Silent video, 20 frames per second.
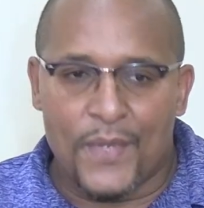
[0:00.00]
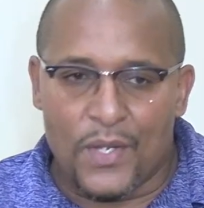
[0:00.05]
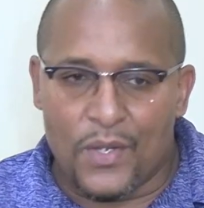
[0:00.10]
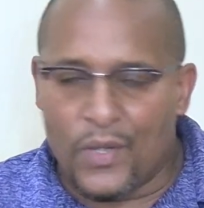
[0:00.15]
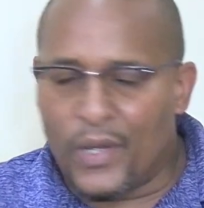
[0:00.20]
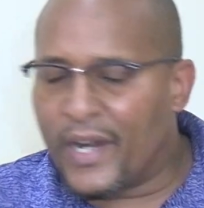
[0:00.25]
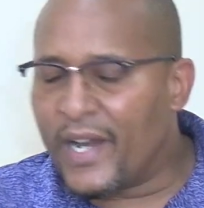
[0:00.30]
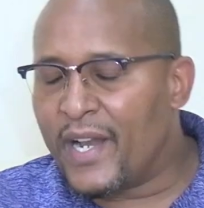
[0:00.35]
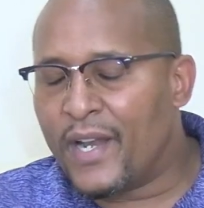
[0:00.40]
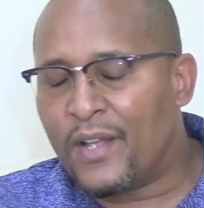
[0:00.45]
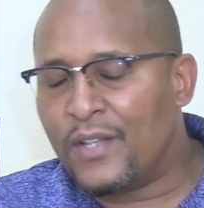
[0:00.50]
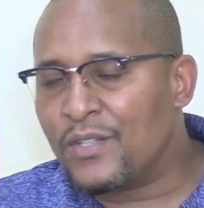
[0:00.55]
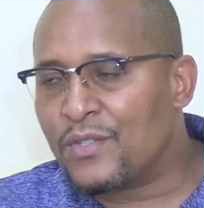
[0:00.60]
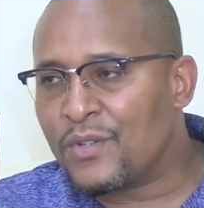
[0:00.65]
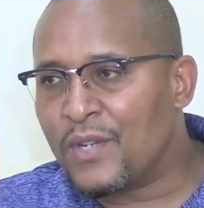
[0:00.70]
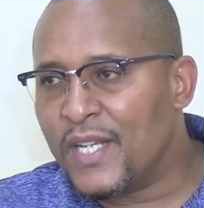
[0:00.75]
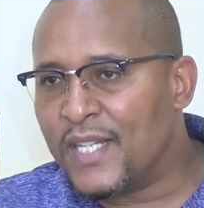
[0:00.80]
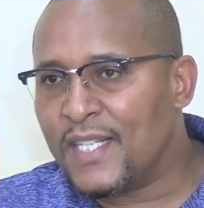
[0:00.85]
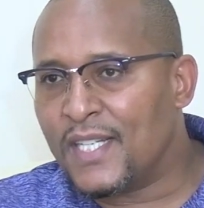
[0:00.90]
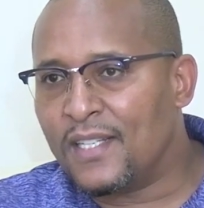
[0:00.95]
not an
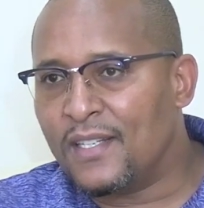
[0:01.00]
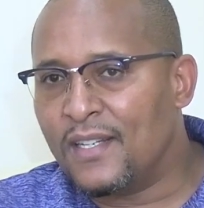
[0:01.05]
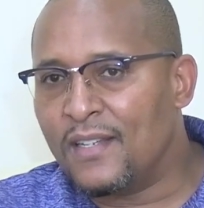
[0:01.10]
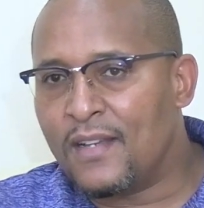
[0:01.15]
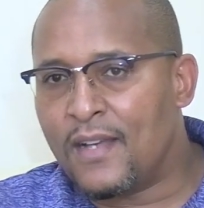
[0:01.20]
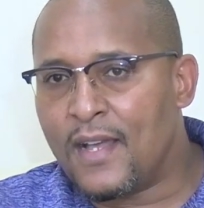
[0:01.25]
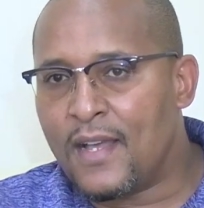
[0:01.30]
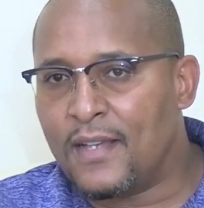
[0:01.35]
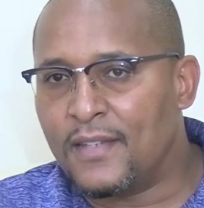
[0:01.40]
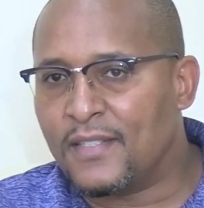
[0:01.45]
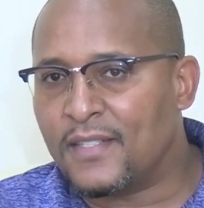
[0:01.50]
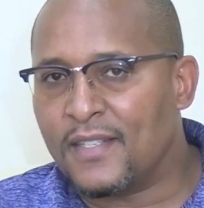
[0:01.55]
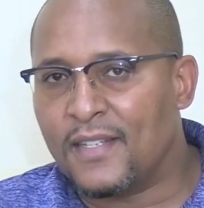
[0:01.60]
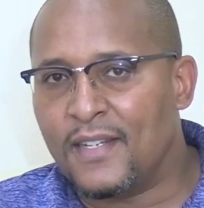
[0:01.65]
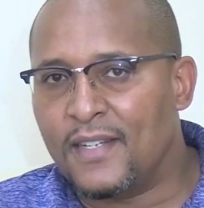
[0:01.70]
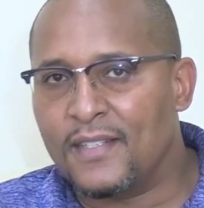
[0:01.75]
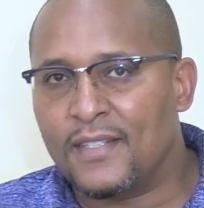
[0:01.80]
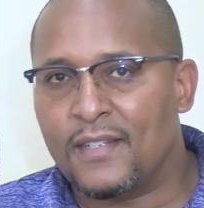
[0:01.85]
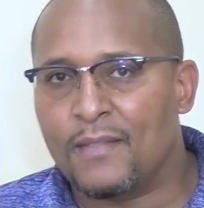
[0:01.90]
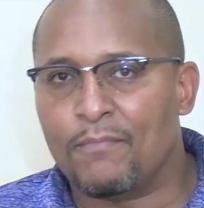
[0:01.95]
isolated
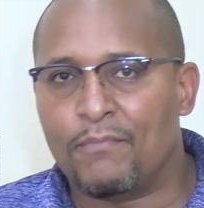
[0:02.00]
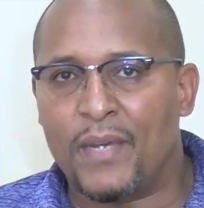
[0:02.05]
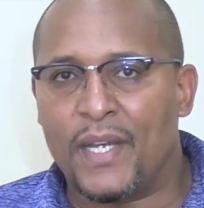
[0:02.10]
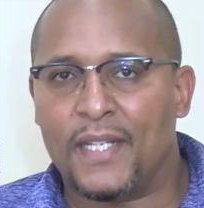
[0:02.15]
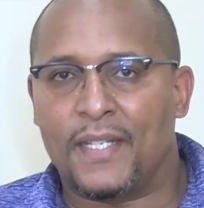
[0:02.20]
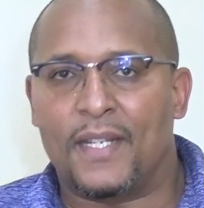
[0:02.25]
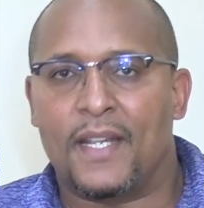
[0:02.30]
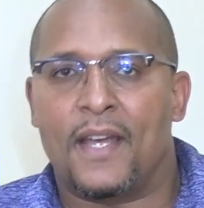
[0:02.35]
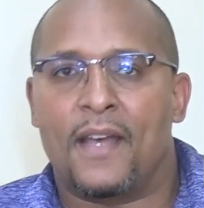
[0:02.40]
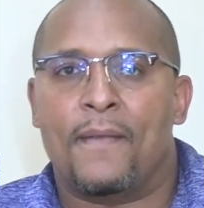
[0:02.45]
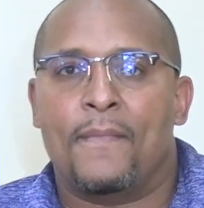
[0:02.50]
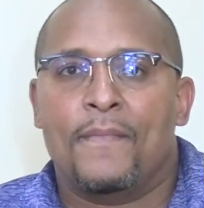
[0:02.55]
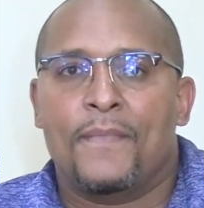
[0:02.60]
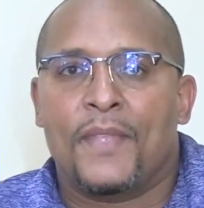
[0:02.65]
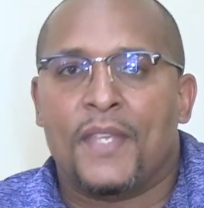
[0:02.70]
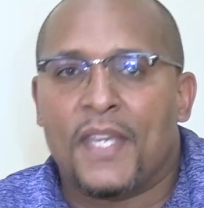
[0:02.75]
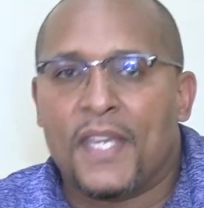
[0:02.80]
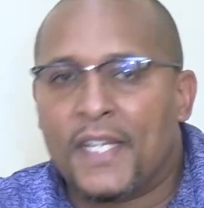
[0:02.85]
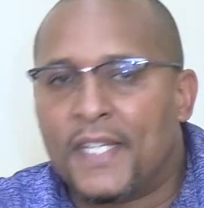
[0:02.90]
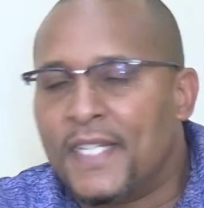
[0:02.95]
incident, but
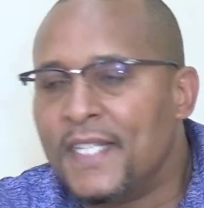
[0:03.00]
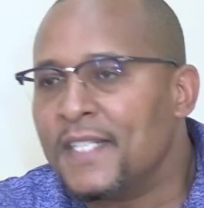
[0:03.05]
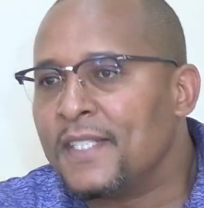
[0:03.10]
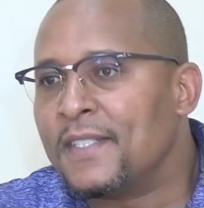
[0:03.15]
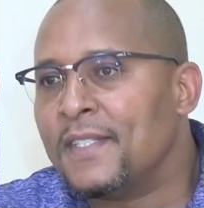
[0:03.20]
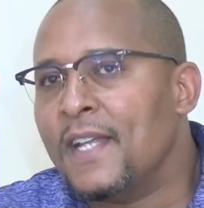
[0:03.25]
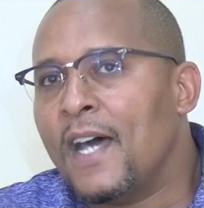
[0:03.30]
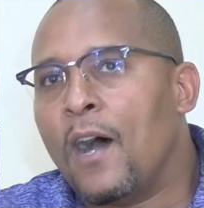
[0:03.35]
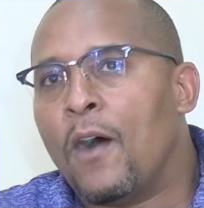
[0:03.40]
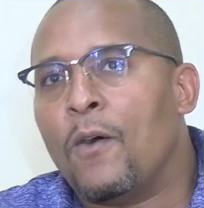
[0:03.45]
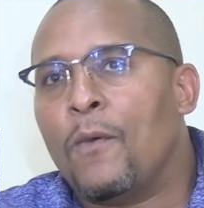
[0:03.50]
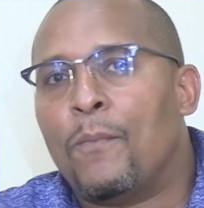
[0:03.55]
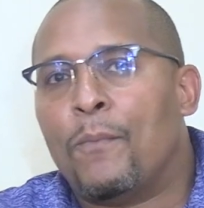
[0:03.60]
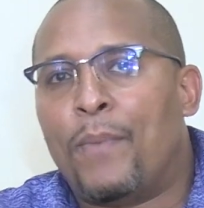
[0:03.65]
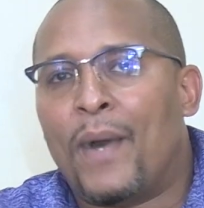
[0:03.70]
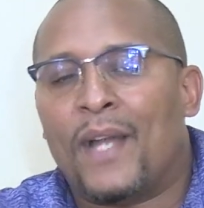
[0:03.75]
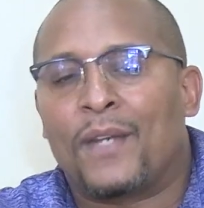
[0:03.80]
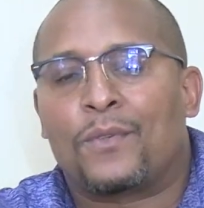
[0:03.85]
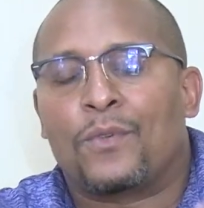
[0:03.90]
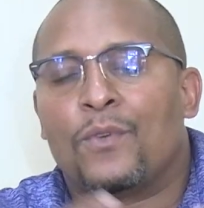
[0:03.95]
it is now
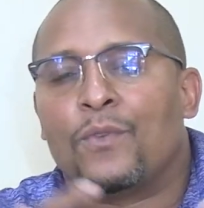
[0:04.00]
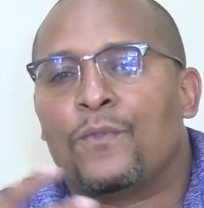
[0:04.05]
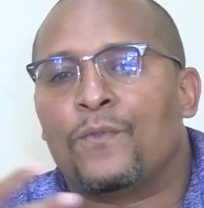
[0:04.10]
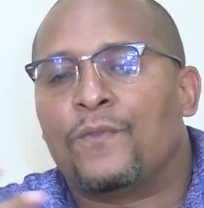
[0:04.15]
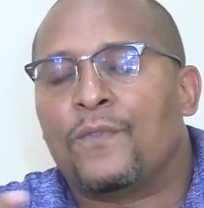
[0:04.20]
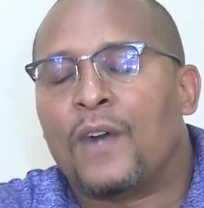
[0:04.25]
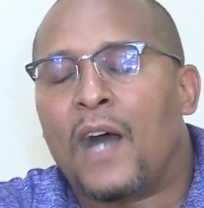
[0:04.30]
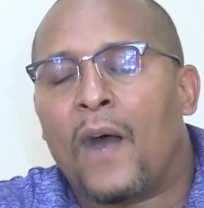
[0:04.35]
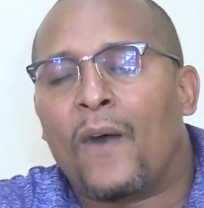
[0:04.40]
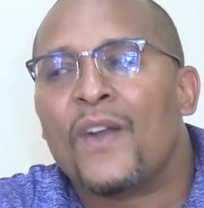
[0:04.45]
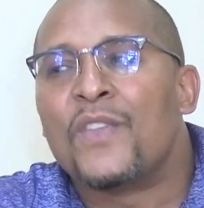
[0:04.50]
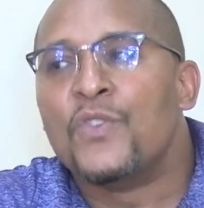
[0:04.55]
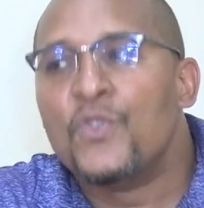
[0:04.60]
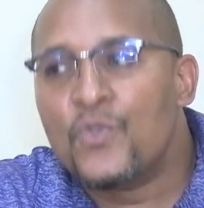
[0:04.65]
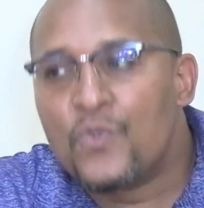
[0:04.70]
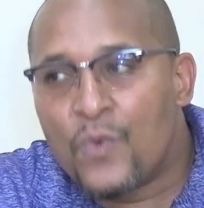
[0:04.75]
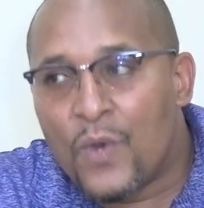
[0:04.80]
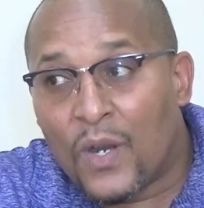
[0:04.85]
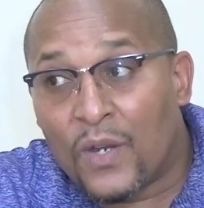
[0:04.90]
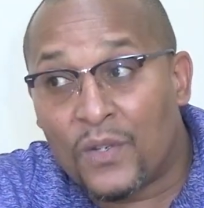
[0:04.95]
part of our
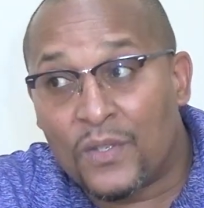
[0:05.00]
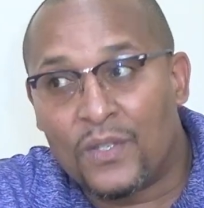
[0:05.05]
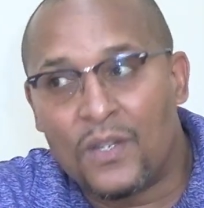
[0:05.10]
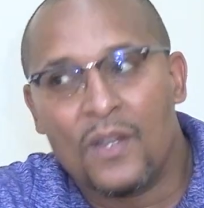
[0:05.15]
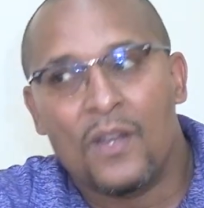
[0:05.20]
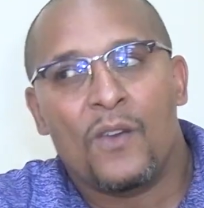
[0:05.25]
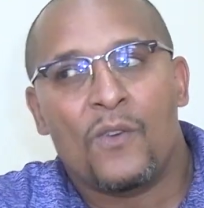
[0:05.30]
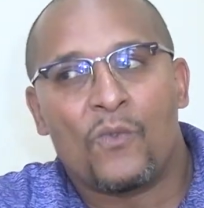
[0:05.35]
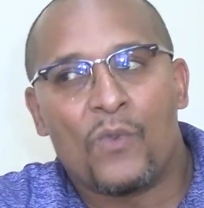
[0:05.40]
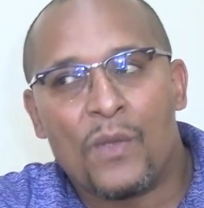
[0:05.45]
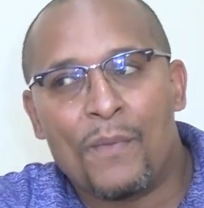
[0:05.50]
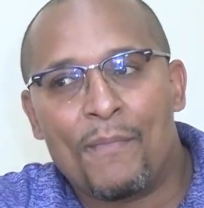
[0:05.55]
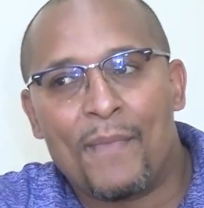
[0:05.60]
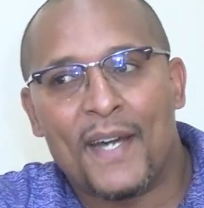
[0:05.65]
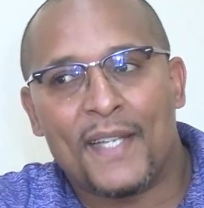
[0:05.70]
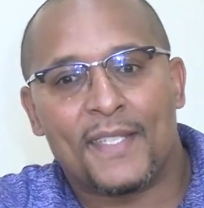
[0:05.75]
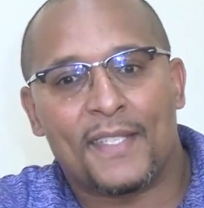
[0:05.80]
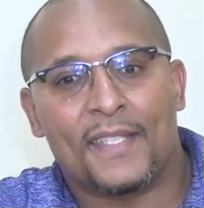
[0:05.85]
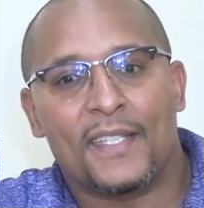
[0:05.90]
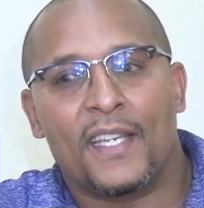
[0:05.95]
new world. We
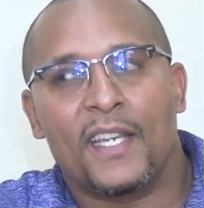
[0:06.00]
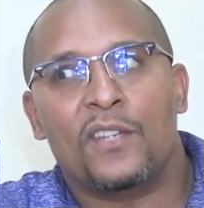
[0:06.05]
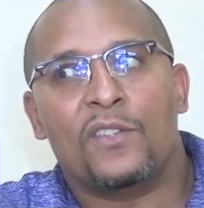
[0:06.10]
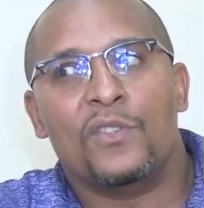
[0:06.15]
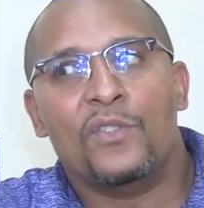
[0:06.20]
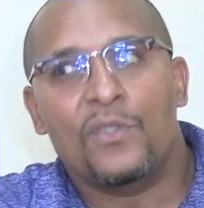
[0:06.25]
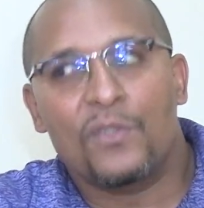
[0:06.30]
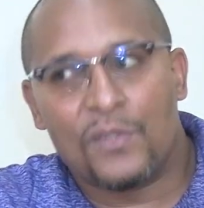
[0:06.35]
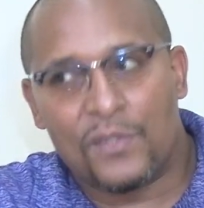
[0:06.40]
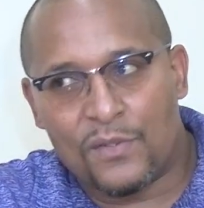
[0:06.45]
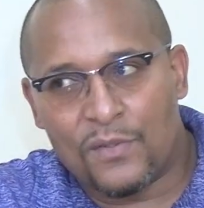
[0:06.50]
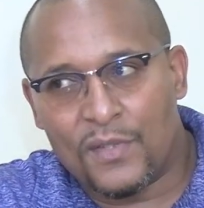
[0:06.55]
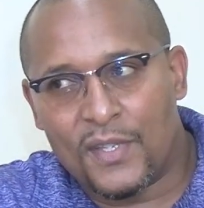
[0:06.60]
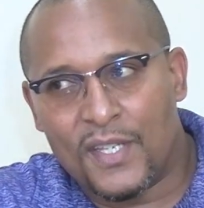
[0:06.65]
must get used to